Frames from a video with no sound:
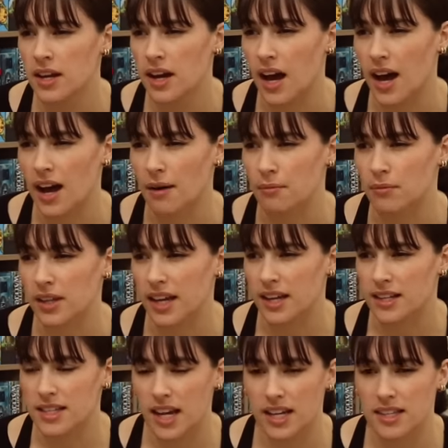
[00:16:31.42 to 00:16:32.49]

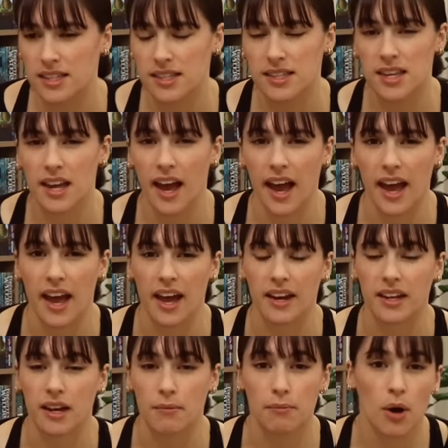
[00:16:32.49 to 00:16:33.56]
like dice
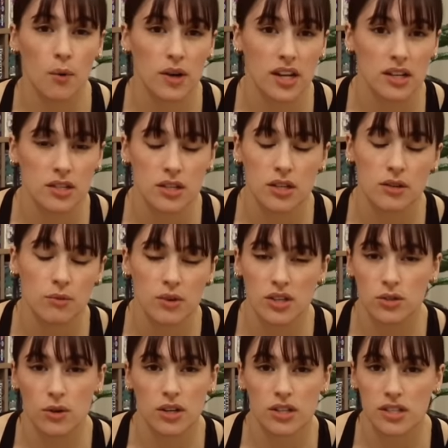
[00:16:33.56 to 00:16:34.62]
and component
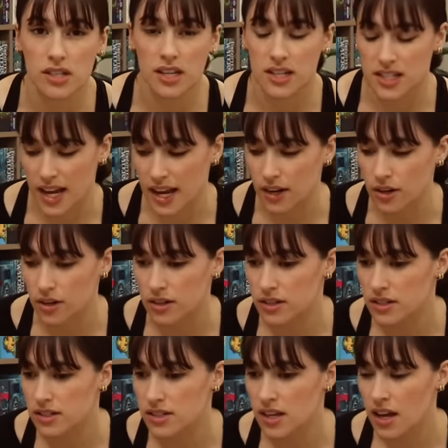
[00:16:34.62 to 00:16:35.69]
resource
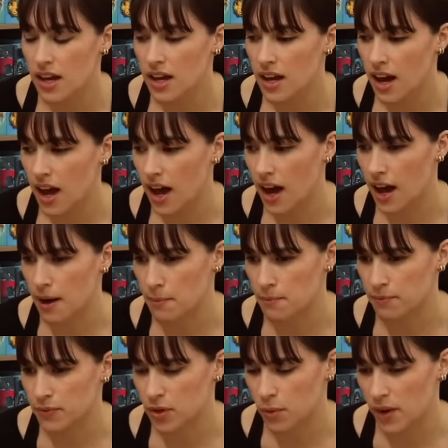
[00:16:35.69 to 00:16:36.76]
containers.
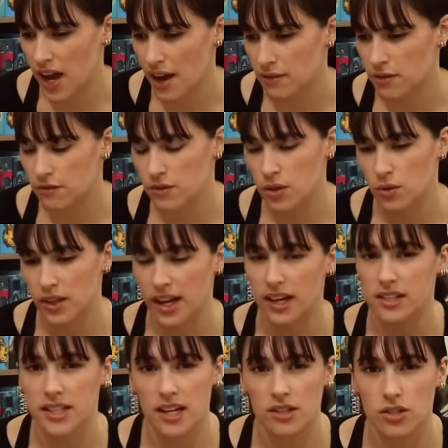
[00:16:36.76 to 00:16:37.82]
We have a few
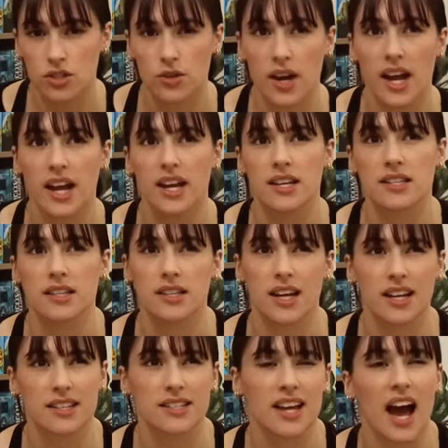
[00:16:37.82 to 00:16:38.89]
like dice trays, a
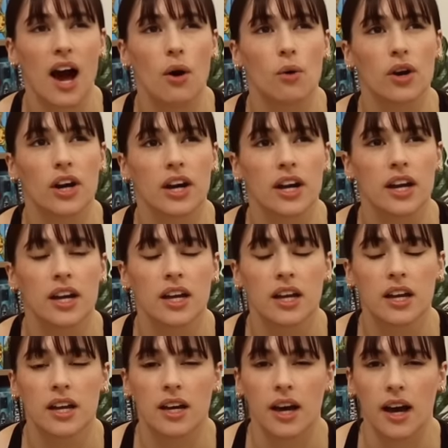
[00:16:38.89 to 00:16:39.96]
dice tower,
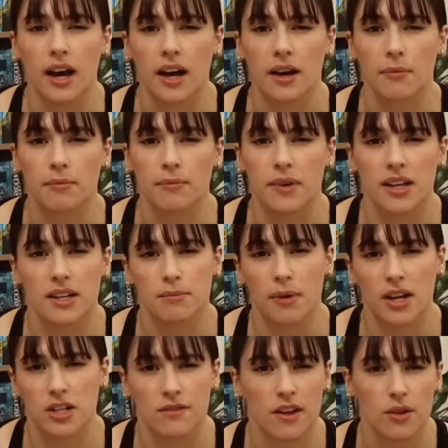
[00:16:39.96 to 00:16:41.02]
and a
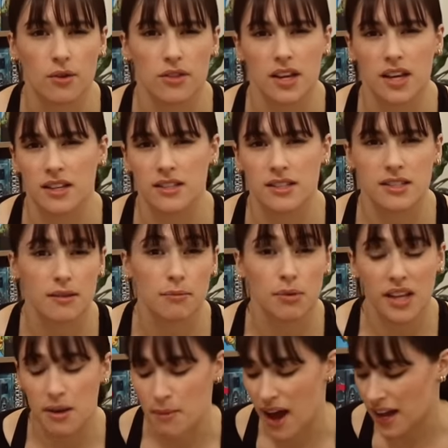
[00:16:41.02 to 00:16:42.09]
bunch of other things, some
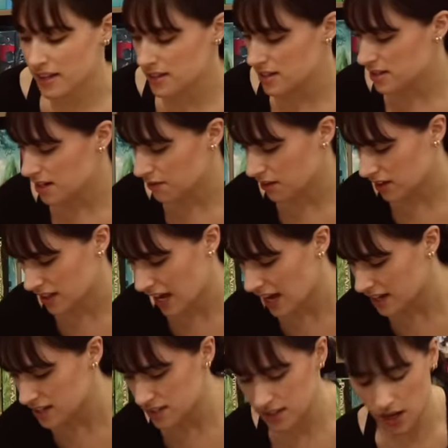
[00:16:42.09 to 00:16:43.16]
play mats, stuff like
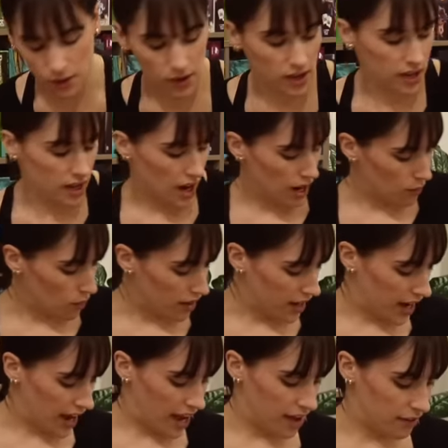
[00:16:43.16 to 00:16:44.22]
that. So I want
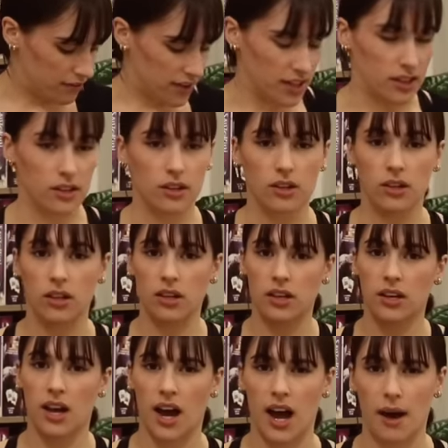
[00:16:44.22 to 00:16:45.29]
to have a little
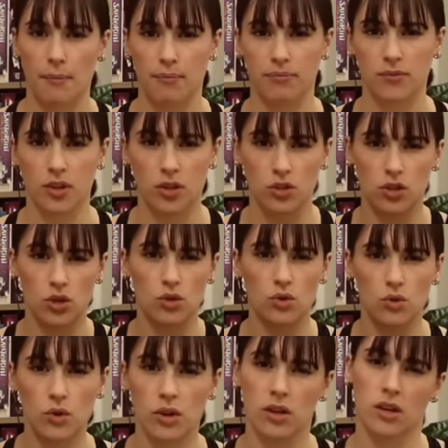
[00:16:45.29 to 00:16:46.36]

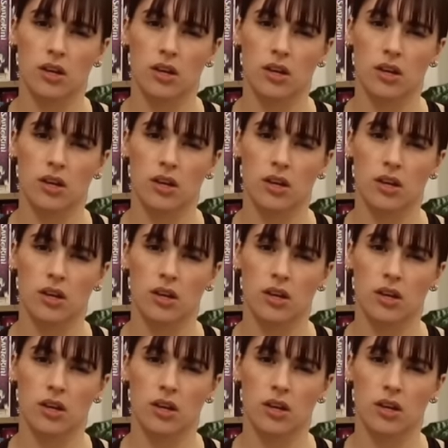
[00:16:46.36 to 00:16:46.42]
two